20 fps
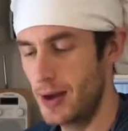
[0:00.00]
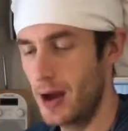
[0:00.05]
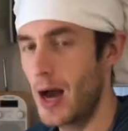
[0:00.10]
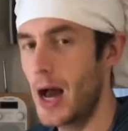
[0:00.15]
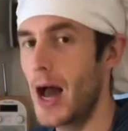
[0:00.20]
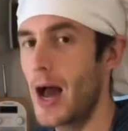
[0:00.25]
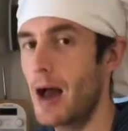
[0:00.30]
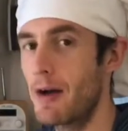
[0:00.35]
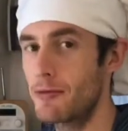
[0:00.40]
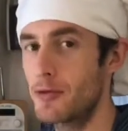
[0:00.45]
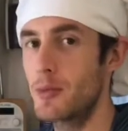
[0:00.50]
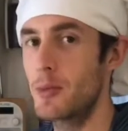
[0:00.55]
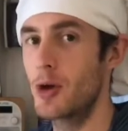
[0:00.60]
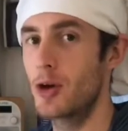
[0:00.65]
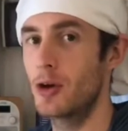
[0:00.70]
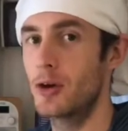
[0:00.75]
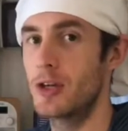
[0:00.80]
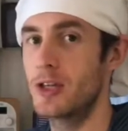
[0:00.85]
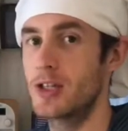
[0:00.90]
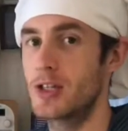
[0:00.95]
I have to be
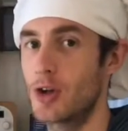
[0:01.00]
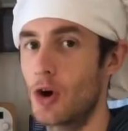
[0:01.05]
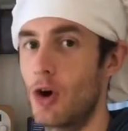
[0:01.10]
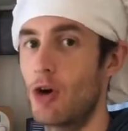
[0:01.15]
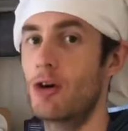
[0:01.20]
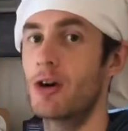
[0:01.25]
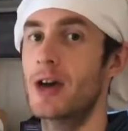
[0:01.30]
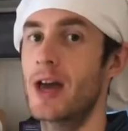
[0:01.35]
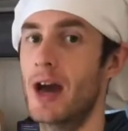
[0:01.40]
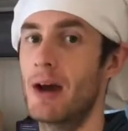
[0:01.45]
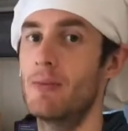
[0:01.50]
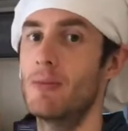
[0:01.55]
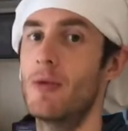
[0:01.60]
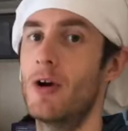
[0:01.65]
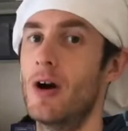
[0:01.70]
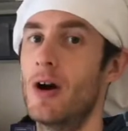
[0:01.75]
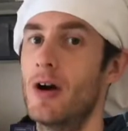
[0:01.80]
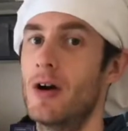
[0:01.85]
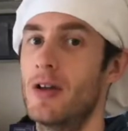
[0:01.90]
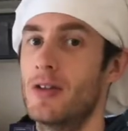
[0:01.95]
honest, on
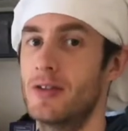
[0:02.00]
camera